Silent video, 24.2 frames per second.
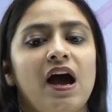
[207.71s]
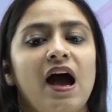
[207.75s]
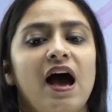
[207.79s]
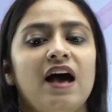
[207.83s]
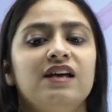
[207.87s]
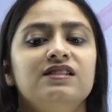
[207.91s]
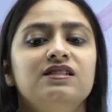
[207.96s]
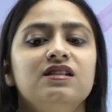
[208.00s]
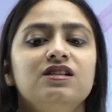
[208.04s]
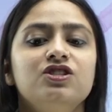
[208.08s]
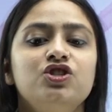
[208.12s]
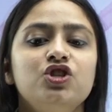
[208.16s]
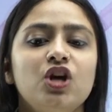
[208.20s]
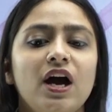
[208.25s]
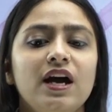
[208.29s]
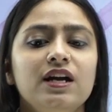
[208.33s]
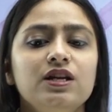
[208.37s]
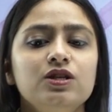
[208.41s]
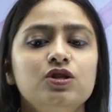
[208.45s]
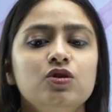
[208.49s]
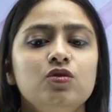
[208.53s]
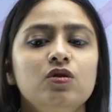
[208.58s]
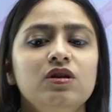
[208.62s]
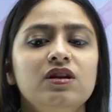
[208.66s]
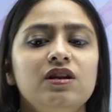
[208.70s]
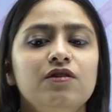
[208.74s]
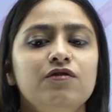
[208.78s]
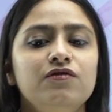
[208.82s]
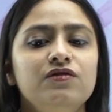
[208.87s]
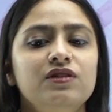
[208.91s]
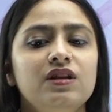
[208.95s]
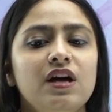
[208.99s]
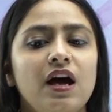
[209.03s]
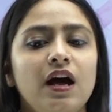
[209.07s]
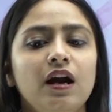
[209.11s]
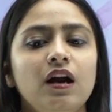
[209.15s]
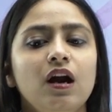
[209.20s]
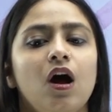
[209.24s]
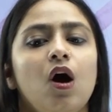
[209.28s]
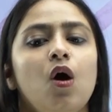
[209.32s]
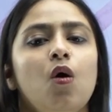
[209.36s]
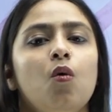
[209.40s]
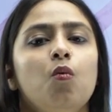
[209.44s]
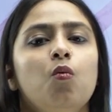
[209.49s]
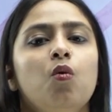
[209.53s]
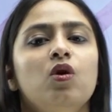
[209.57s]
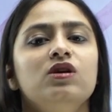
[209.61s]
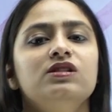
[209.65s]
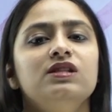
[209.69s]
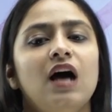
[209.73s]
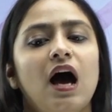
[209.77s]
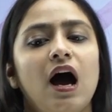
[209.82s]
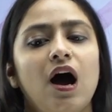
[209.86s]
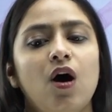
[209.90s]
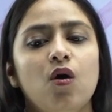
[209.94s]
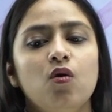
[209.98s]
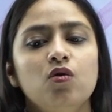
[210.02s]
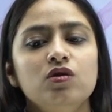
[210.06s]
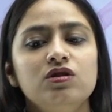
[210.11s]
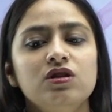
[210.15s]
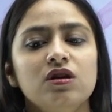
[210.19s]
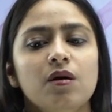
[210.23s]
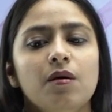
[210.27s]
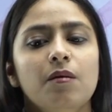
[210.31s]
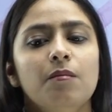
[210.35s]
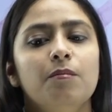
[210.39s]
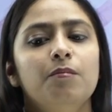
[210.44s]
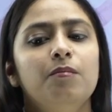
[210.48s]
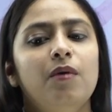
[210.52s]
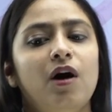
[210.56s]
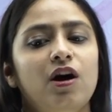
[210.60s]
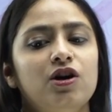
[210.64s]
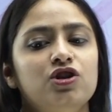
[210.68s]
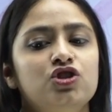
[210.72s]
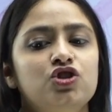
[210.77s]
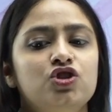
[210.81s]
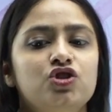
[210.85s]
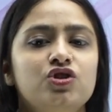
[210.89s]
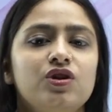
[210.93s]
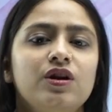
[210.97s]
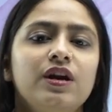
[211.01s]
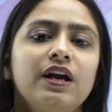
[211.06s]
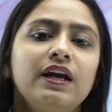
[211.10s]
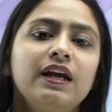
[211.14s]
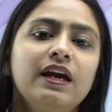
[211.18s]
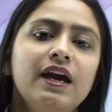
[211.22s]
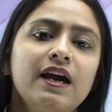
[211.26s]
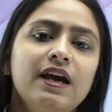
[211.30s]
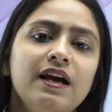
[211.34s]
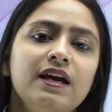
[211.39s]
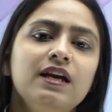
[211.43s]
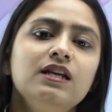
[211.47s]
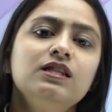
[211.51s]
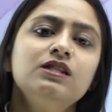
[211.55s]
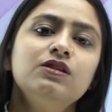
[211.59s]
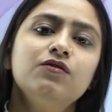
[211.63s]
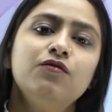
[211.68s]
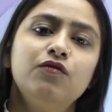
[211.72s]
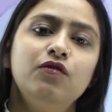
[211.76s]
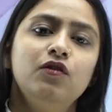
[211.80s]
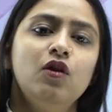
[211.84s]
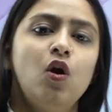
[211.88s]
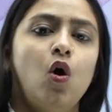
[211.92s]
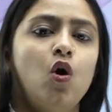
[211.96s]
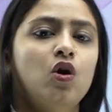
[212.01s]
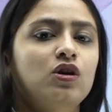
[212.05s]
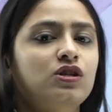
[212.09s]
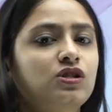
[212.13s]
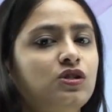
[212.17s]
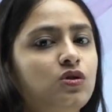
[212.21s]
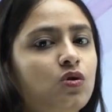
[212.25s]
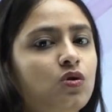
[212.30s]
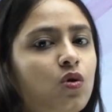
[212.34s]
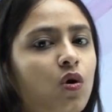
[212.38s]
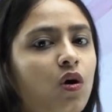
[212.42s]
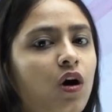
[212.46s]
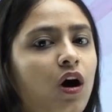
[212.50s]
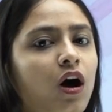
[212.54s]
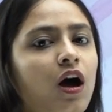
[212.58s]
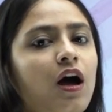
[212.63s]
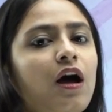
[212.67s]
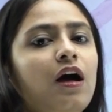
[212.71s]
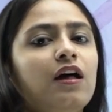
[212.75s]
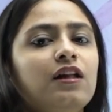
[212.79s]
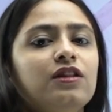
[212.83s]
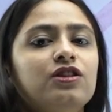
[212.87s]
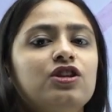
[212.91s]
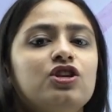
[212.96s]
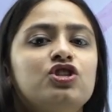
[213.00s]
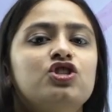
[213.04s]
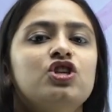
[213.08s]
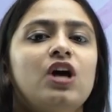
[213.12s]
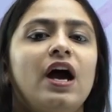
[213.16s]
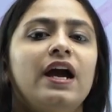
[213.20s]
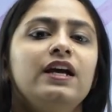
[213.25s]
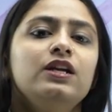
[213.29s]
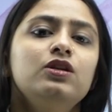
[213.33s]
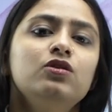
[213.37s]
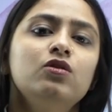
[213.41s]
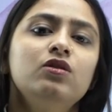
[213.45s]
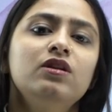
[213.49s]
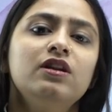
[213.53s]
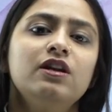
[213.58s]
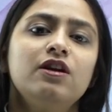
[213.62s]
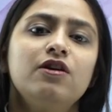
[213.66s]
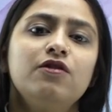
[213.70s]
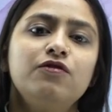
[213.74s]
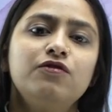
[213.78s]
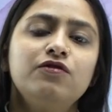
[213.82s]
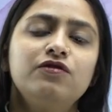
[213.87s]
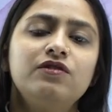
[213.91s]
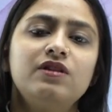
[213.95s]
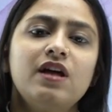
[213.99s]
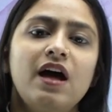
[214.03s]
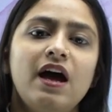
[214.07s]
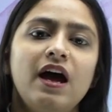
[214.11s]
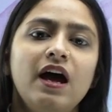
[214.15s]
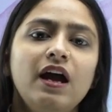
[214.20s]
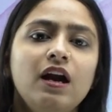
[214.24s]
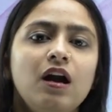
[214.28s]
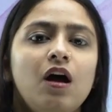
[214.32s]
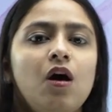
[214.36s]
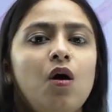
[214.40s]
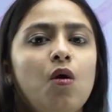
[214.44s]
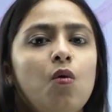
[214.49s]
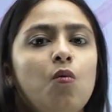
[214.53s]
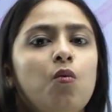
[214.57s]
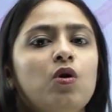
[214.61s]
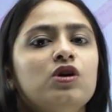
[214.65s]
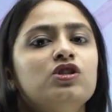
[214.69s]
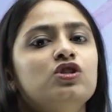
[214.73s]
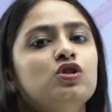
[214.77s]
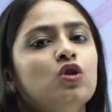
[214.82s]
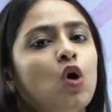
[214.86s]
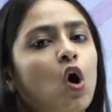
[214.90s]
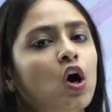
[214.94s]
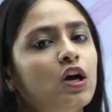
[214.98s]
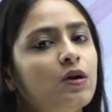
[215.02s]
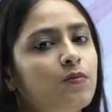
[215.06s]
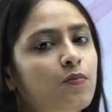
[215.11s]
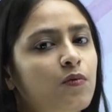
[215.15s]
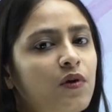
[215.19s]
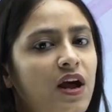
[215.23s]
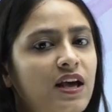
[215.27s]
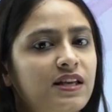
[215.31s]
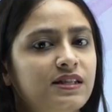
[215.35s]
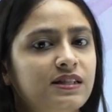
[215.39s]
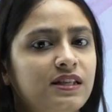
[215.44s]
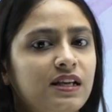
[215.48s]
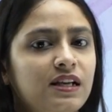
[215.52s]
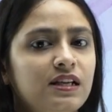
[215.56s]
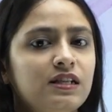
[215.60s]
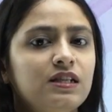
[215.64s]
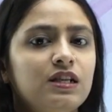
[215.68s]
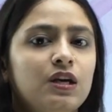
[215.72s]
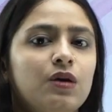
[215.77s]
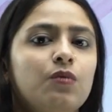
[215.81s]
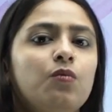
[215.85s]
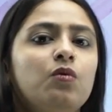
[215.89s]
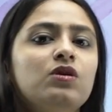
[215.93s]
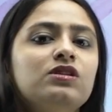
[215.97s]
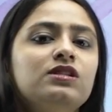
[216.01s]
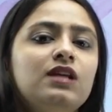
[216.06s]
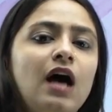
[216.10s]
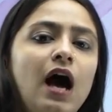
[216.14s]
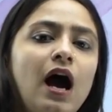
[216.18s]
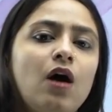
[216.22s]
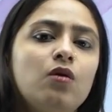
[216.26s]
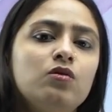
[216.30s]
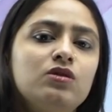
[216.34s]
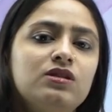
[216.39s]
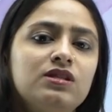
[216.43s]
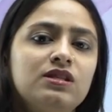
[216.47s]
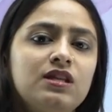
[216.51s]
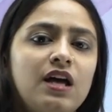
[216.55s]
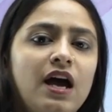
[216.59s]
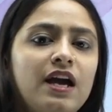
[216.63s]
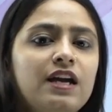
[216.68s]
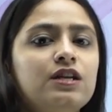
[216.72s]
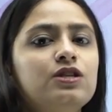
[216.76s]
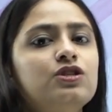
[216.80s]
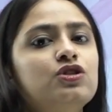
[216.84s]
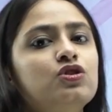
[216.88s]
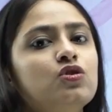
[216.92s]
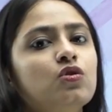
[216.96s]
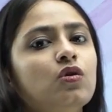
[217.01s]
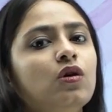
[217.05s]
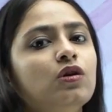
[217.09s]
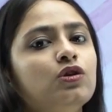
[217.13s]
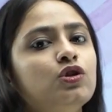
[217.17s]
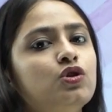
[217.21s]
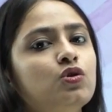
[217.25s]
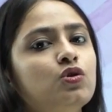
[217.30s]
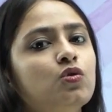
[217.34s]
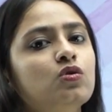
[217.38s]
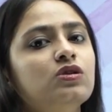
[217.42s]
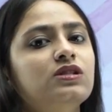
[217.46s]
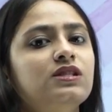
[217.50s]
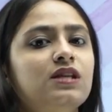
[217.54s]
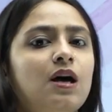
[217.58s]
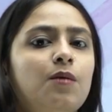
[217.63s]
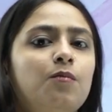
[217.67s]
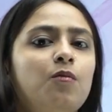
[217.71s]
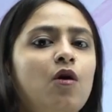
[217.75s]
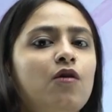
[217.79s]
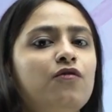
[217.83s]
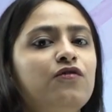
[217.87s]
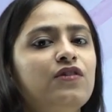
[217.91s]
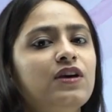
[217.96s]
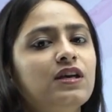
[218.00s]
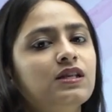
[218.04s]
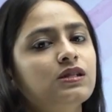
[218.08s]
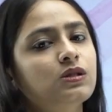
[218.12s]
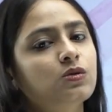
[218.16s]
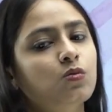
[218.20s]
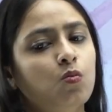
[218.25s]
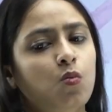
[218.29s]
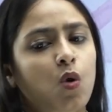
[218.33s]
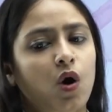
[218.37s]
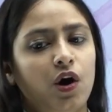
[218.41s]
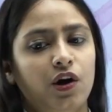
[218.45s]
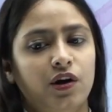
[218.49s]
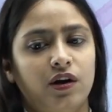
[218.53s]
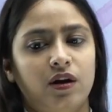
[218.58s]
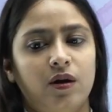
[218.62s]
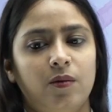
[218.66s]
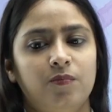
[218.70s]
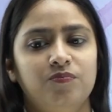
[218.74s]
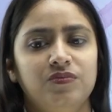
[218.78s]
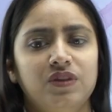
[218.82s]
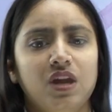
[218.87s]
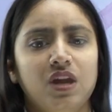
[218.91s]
as the giant who lived there was out pasturing his flock. So the giant who lived there was not present. He was outside to do some of his work.